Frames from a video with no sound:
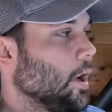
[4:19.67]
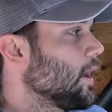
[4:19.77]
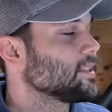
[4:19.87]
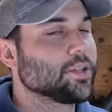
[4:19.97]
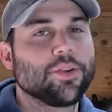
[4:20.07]
All
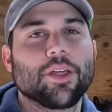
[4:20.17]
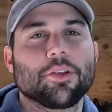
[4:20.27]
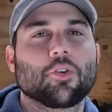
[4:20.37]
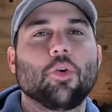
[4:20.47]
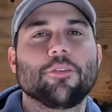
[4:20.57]
right, so
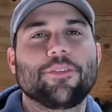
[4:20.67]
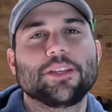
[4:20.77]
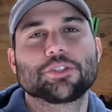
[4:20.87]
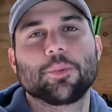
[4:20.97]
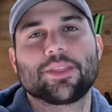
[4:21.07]
another cool
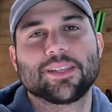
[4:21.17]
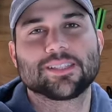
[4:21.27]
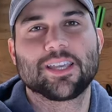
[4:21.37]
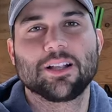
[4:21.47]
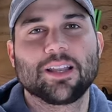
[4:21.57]
feature with this
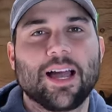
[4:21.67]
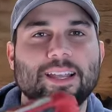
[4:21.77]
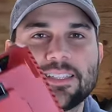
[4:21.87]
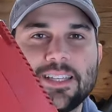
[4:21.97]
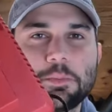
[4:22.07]
Skil line
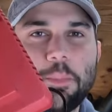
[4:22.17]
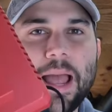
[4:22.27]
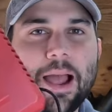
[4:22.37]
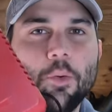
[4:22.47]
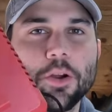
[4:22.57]
is this
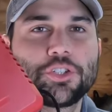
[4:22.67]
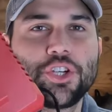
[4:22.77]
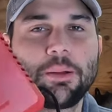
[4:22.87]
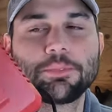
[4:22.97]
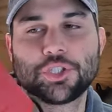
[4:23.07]
power
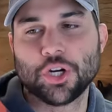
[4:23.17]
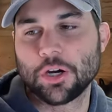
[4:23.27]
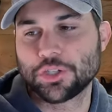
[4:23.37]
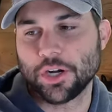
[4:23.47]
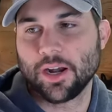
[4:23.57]
jump
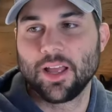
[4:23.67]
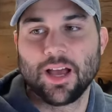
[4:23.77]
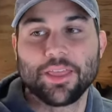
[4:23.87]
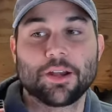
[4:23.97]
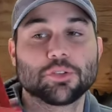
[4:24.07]
charger.
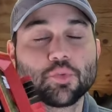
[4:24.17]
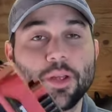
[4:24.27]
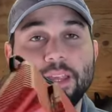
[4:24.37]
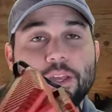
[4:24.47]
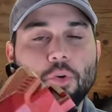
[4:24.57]
I thought it was
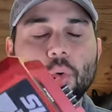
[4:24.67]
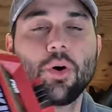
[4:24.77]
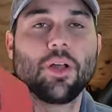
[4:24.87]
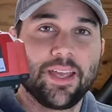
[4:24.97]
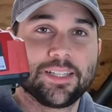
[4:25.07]
really
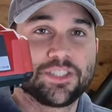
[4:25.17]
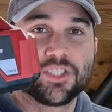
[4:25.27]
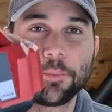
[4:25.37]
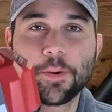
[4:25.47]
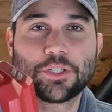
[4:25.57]
cool. It
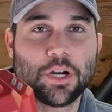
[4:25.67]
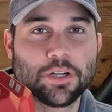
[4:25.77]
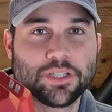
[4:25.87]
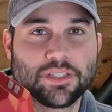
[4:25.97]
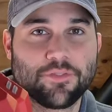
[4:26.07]

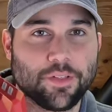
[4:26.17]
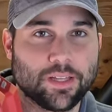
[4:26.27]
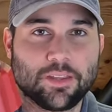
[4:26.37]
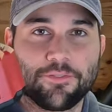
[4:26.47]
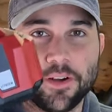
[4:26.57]
supercharges for
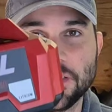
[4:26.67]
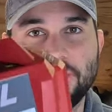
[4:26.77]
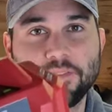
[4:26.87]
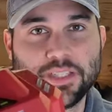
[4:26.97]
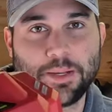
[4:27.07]
like the first
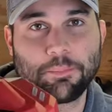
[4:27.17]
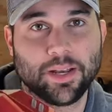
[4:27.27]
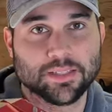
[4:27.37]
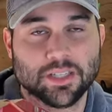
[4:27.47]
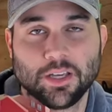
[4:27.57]
15
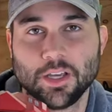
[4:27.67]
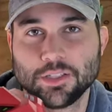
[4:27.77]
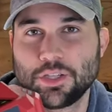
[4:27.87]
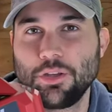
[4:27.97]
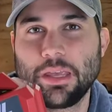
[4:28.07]
minutes.
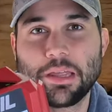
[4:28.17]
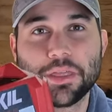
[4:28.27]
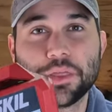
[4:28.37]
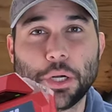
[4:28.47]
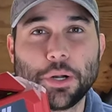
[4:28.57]
So you get
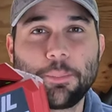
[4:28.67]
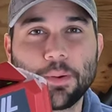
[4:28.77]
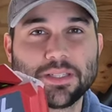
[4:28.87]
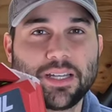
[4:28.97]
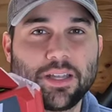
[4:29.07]

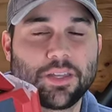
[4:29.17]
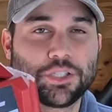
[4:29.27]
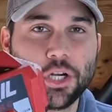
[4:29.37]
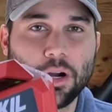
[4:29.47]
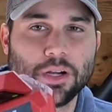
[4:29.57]
30% of the
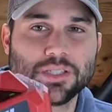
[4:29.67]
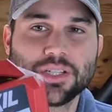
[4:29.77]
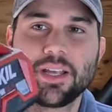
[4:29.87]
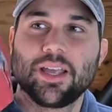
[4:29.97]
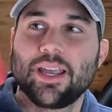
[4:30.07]
charge
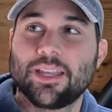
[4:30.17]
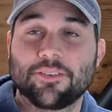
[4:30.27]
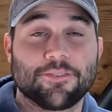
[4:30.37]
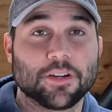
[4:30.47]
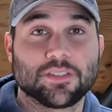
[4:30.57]
in the
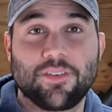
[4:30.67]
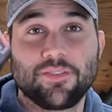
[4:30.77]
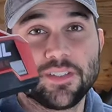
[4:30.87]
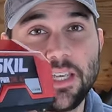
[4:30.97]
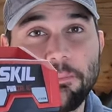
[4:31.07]
first
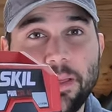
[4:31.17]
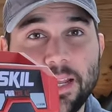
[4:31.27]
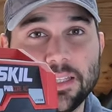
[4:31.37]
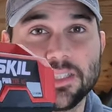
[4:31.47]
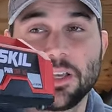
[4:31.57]
15
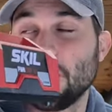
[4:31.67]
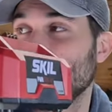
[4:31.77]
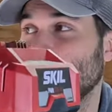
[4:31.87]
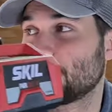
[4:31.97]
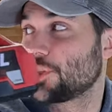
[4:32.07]
minutes,
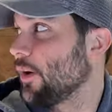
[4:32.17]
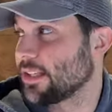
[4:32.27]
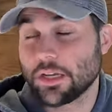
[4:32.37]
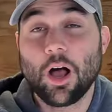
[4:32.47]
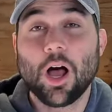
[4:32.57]
which
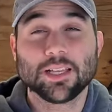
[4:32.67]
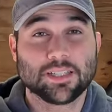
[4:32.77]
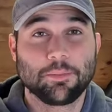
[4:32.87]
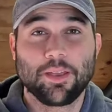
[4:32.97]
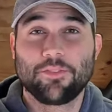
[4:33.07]
is
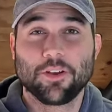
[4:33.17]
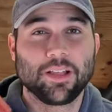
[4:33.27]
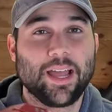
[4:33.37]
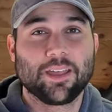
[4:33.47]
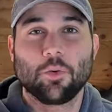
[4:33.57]
awesome if you're
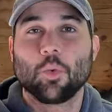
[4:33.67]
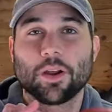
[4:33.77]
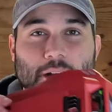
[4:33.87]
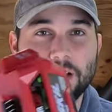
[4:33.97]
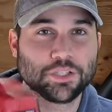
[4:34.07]
like
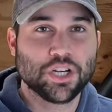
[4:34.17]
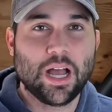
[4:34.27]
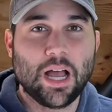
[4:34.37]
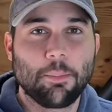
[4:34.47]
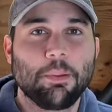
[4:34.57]
working on a
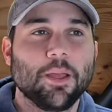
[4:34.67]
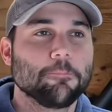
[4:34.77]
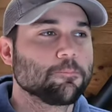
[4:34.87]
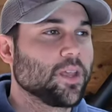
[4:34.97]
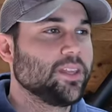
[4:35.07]
job
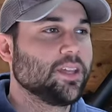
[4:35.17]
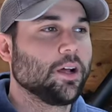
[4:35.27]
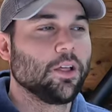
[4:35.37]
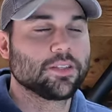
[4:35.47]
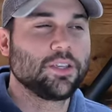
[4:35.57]
and then
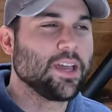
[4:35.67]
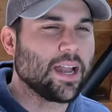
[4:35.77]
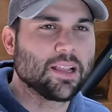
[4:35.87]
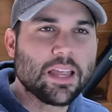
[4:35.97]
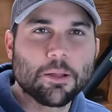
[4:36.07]
all this, you got
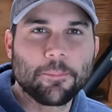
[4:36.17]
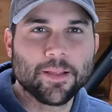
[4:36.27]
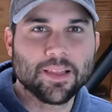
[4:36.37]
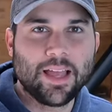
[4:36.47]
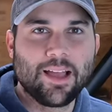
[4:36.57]
a little
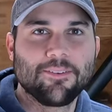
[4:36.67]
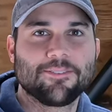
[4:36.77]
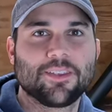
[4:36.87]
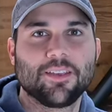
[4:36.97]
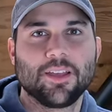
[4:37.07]
bit
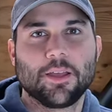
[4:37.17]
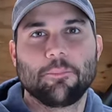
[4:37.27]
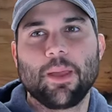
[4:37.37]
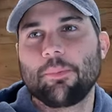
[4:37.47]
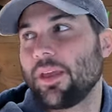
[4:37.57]
left,
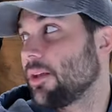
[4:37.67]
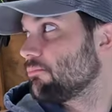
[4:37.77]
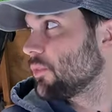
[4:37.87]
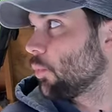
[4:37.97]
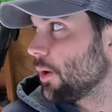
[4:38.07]
maybe
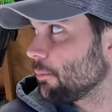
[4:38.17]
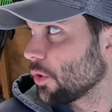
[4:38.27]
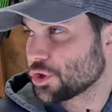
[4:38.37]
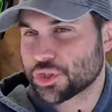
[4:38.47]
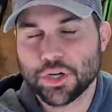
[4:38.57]
one
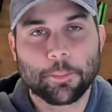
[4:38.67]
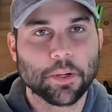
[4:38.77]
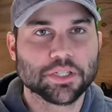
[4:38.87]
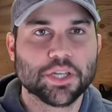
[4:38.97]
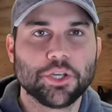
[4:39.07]
more strip
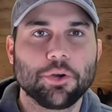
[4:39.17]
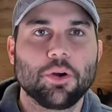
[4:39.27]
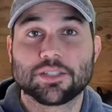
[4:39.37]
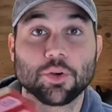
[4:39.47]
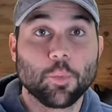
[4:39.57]
or
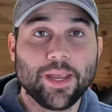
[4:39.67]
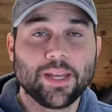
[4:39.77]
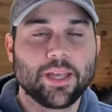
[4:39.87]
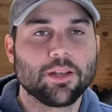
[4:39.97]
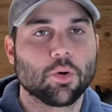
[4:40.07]
two to weed
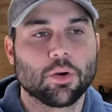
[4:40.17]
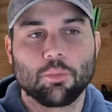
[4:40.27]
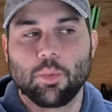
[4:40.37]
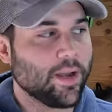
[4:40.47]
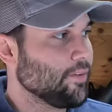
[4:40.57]
eat or
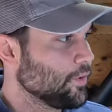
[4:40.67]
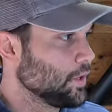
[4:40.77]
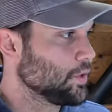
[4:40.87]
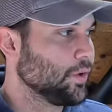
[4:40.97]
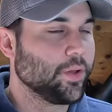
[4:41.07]
whatever
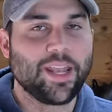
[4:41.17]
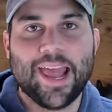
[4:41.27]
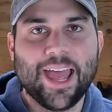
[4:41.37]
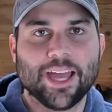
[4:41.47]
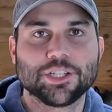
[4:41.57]
you're doing,
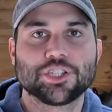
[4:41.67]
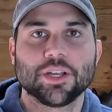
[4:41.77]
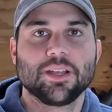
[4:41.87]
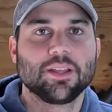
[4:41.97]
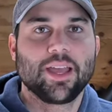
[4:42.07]
edge,
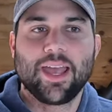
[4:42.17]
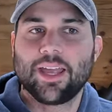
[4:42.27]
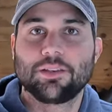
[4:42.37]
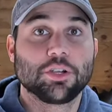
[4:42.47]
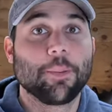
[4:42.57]

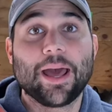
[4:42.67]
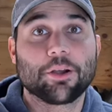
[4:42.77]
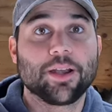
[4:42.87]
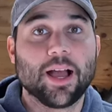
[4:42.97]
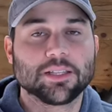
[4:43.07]
and your
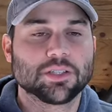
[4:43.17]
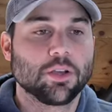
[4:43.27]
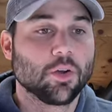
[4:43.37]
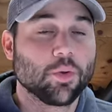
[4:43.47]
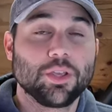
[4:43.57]
battery dies.
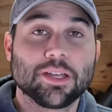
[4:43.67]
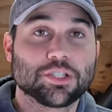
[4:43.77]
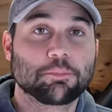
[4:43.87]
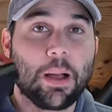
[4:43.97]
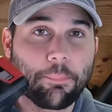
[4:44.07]
Well, you could
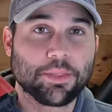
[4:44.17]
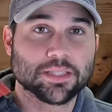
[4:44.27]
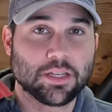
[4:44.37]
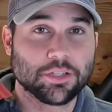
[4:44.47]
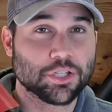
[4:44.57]
just pop
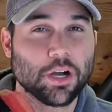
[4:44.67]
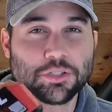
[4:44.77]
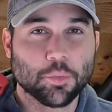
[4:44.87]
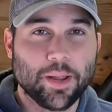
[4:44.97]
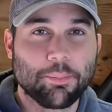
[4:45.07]
this on the
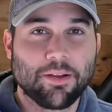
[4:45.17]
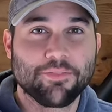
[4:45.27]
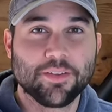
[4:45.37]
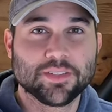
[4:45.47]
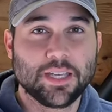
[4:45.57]
charger, wait about
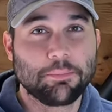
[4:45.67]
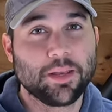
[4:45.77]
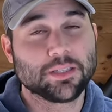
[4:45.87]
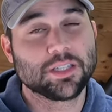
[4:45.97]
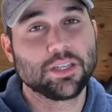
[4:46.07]
15
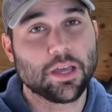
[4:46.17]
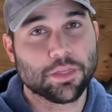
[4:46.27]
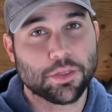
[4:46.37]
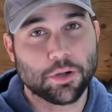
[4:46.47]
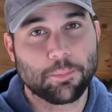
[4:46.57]
minutes, and you got
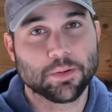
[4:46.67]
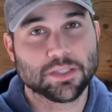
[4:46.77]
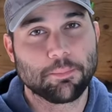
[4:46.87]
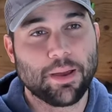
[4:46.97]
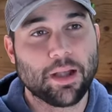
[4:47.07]

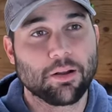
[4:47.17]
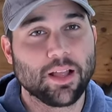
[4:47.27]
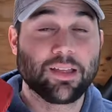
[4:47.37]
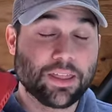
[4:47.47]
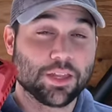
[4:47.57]
30% battery
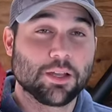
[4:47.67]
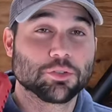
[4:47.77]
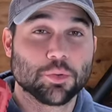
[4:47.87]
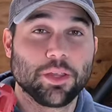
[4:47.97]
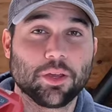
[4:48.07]
life. I thought that was really